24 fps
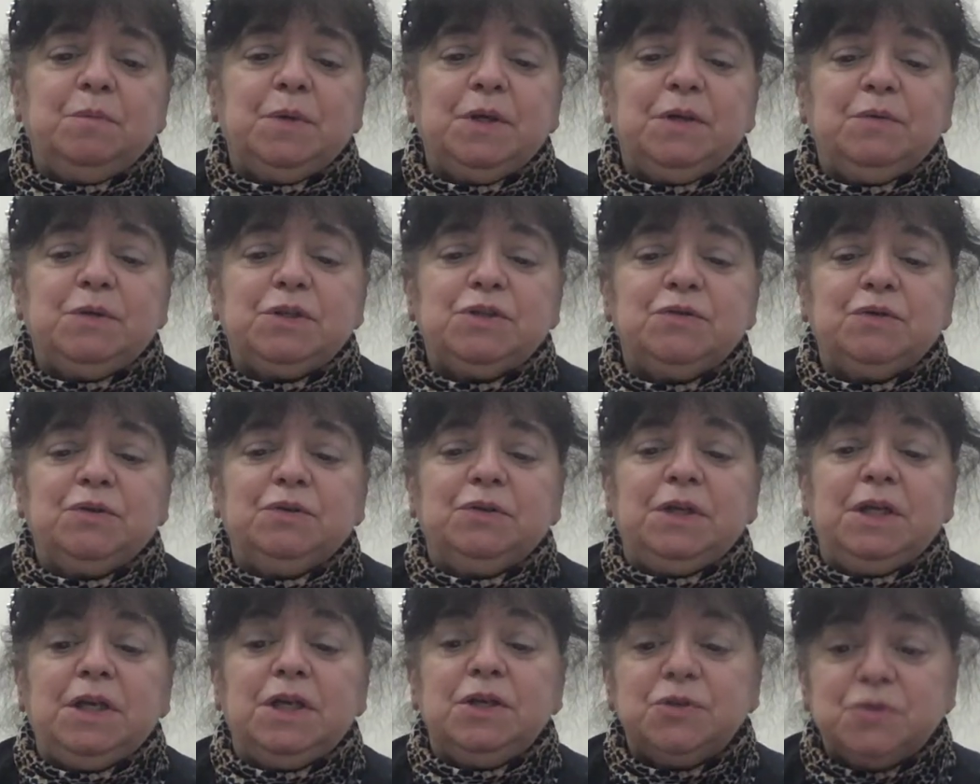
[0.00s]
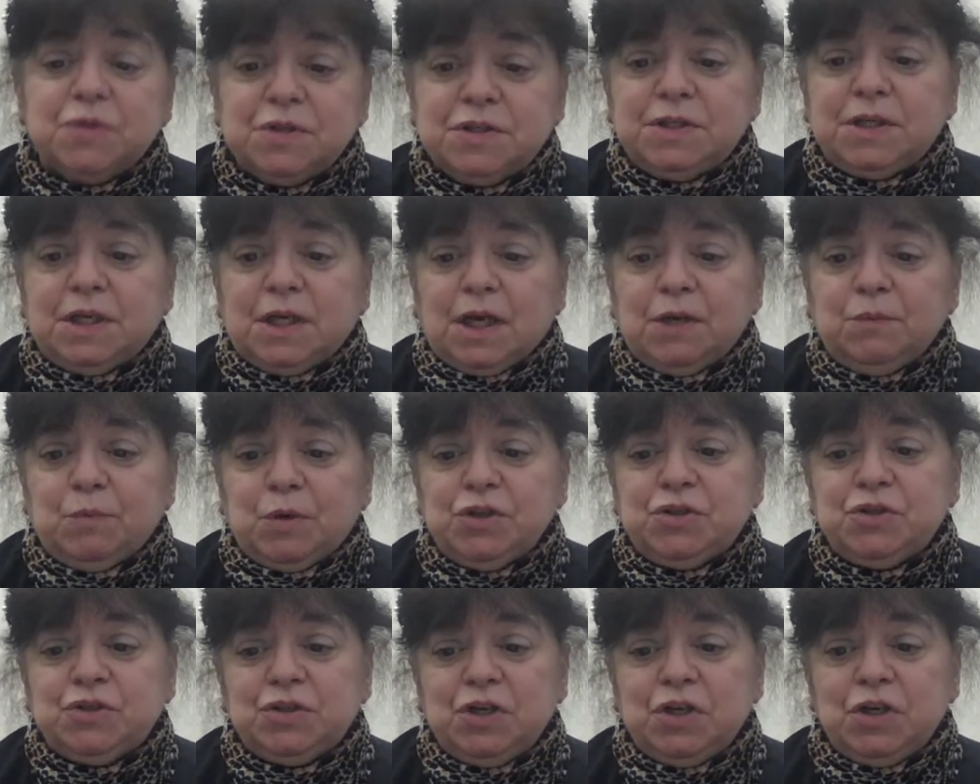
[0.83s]
But what's really interesting, I
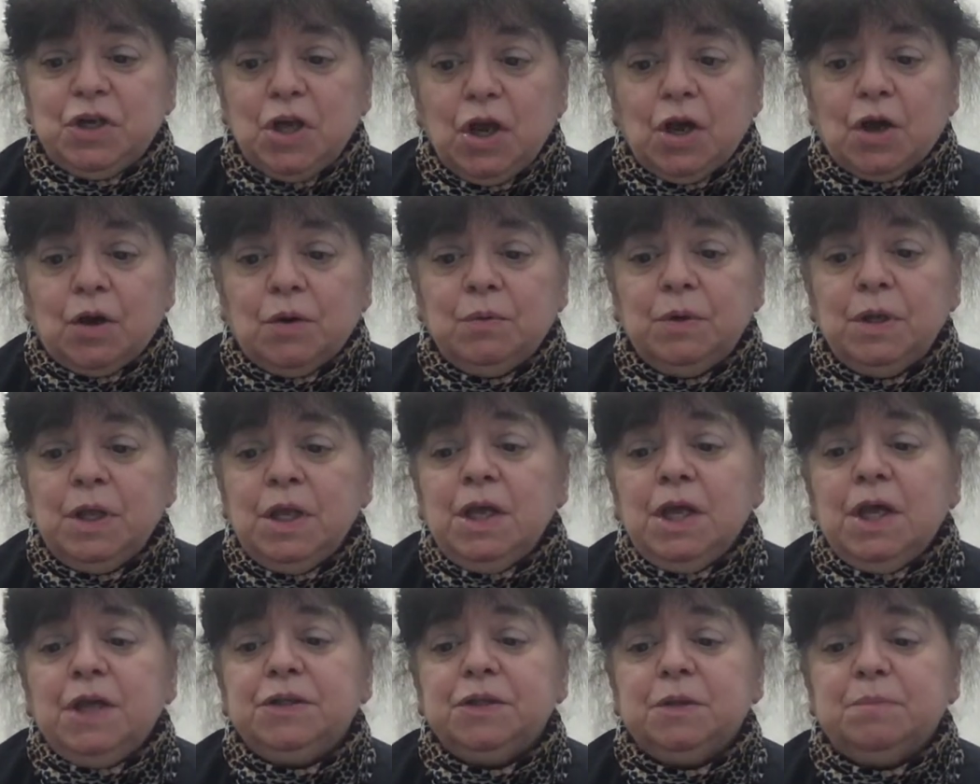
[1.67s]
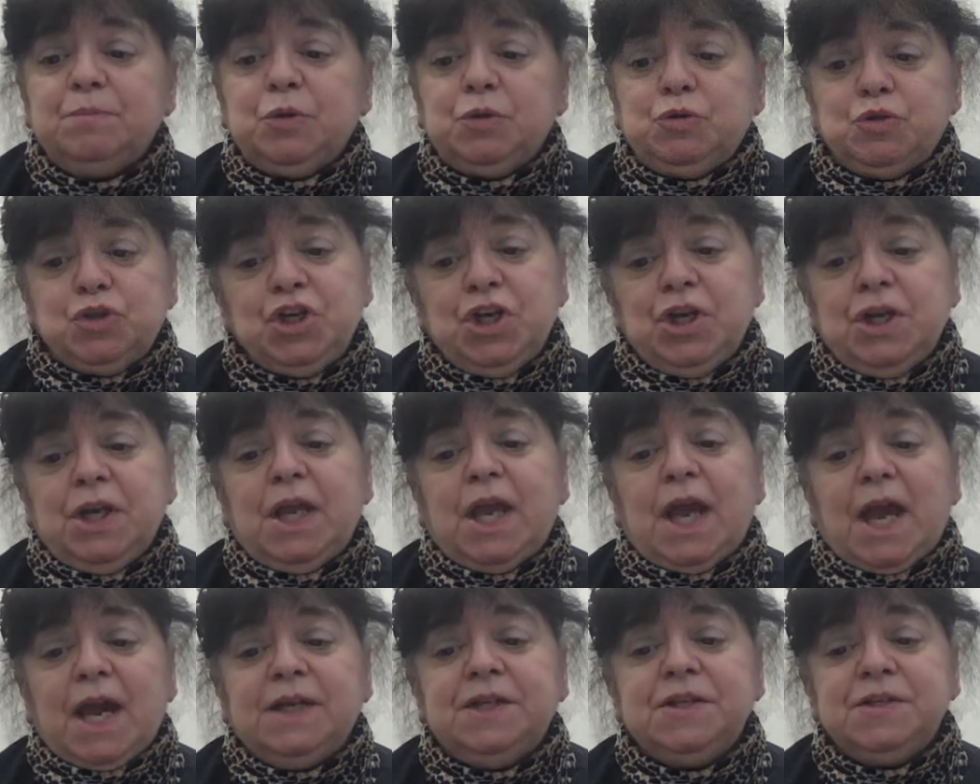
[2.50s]
want you to know, that Puccini,
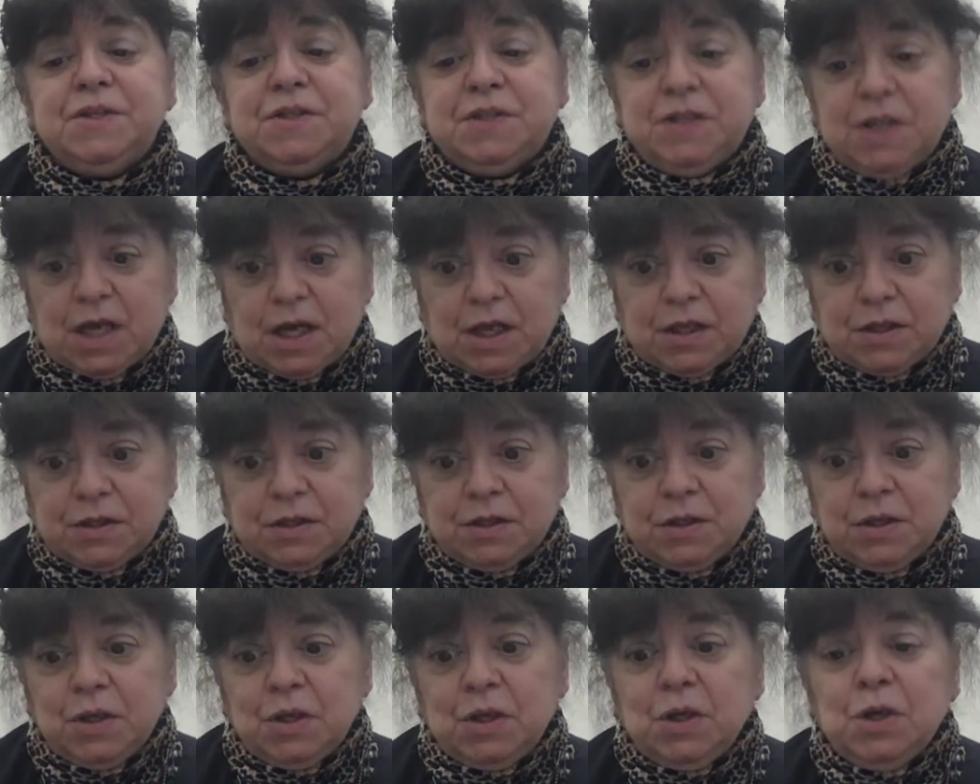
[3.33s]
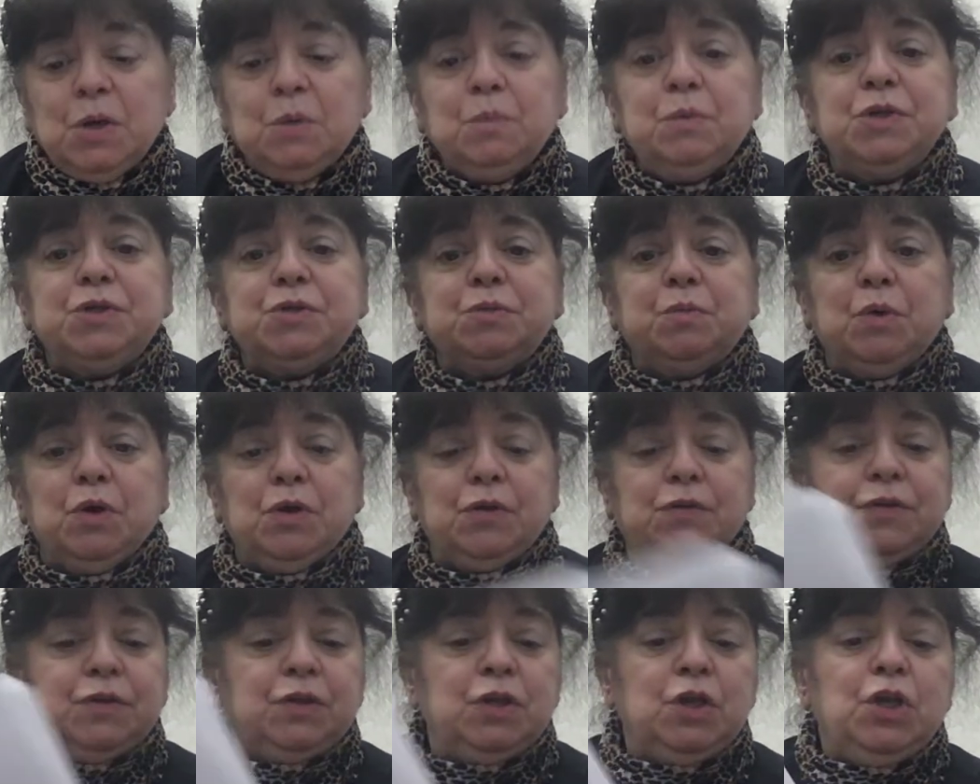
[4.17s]
at his death, was
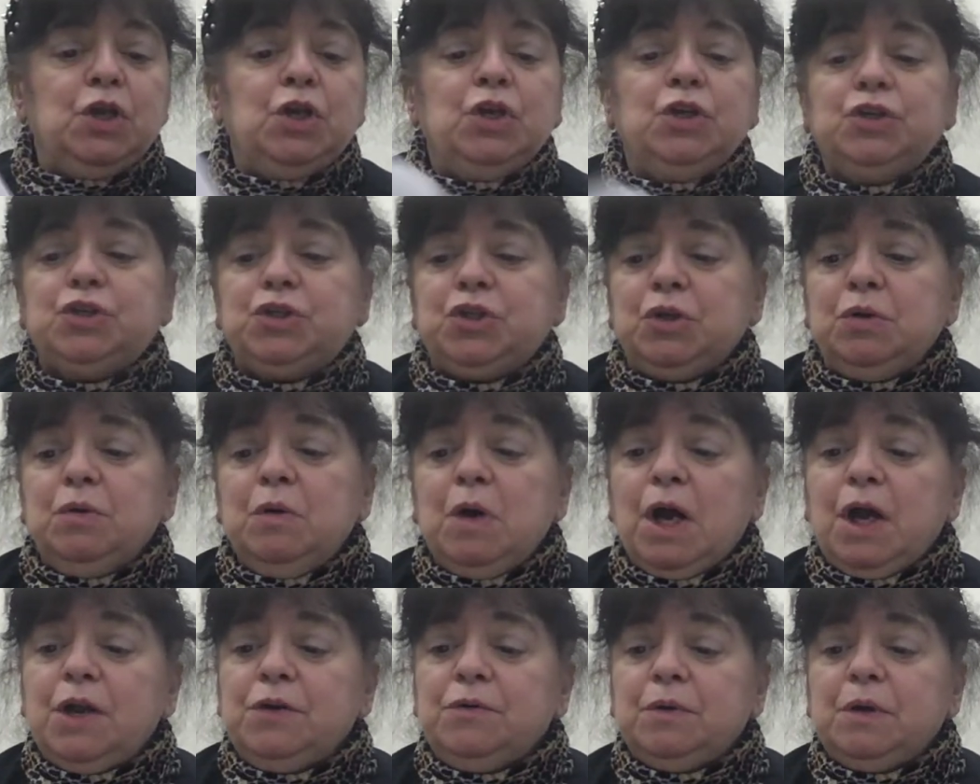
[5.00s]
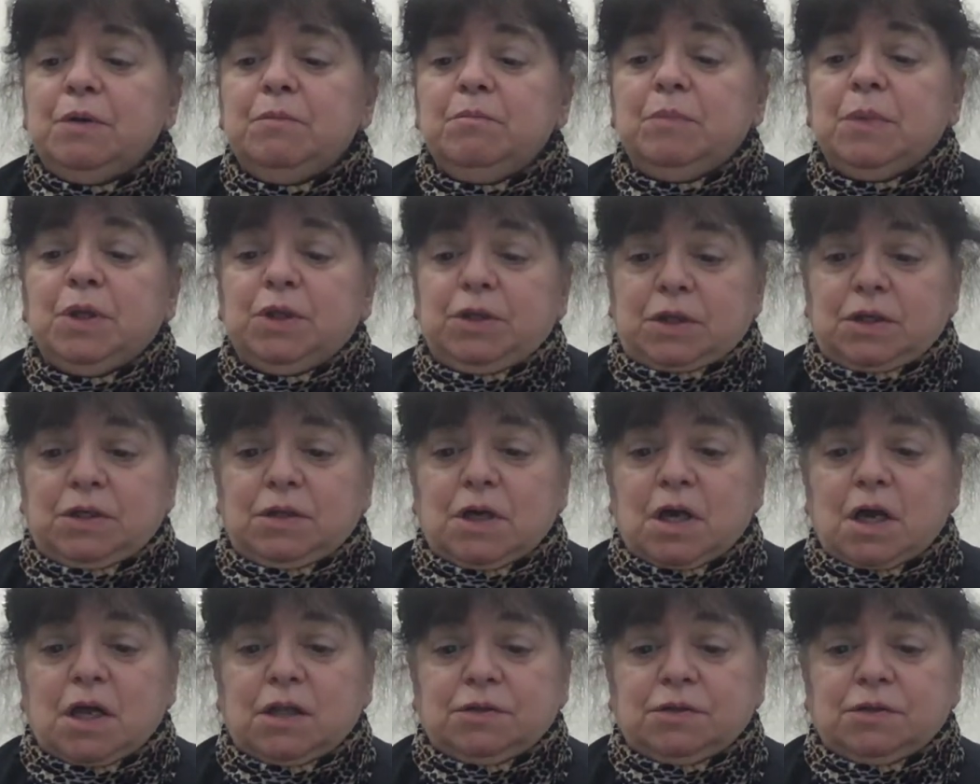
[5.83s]
worth $200 million.